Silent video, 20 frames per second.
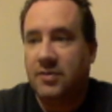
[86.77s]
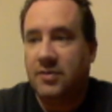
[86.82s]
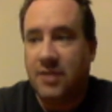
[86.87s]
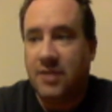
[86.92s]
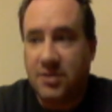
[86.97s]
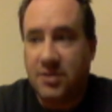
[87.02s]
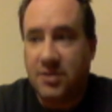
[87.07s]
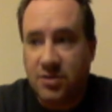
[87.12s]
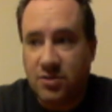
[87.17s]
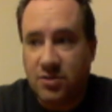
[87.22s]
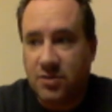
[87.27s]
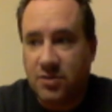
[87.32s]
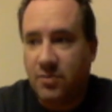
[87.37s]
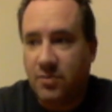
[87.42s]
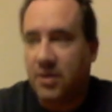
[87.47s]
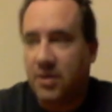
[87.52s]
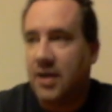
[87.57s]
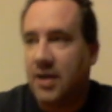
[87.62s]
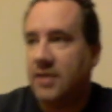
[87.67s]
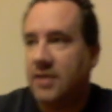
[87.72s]
That's usually
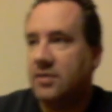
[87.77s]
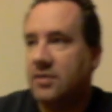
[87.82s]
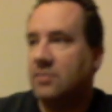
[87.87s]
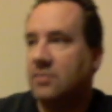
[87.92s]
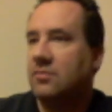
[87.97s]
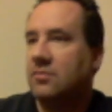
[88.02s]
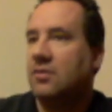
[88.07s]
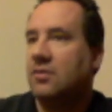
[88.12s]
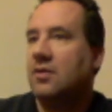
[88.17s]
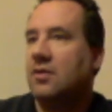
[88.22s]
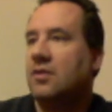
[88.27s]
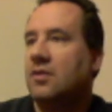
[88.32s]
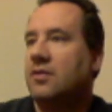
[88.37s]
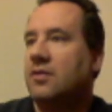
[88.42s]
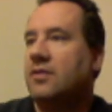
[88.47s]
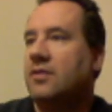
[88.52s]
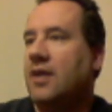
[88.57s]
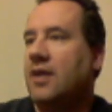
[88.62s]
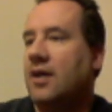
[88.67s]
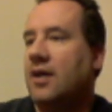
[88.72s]
what I do.
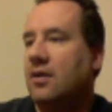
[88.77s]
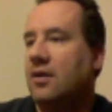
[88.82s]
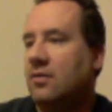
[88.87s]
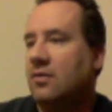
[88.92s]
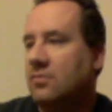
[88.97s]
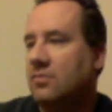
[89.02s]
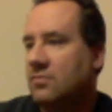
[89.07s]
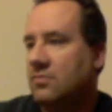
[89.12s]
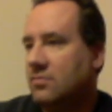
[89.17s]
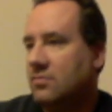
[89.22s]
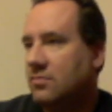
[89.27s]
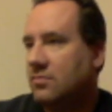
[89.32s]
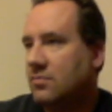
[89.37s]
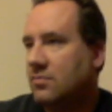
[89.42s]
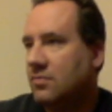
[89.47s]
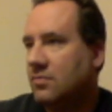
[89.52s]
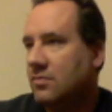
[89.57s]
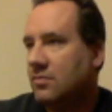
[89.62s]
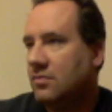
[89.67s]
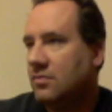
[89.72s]
Now
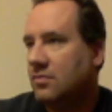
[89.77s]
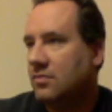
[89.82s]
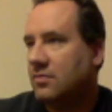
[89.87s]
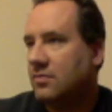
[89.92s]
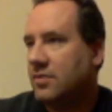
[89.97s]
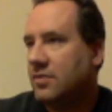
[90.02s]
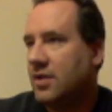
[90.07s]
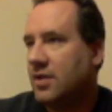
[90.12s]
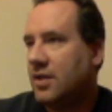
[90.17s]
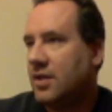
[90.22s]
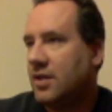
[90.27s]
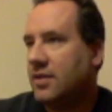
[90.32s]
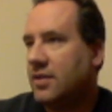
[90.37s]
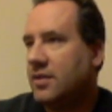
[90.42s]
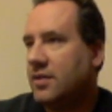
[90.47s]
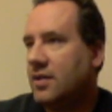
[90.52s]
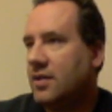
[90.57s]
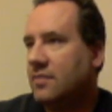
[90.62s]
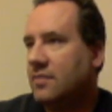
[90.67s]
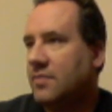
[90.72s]
that I
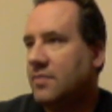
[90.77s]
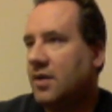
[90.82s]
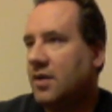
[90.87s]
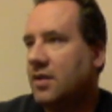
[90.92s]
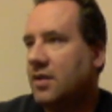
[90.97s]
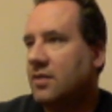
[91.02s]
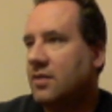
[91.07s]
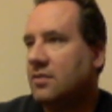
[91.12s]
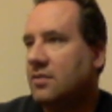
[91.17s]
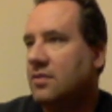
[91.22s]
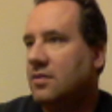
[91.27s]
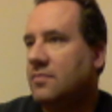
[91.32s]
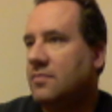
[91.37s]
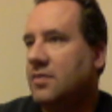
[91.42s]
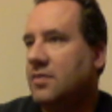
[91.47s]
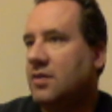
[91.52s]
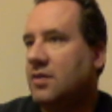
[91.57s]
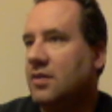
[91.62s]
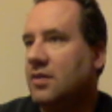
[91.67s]
think about it, let me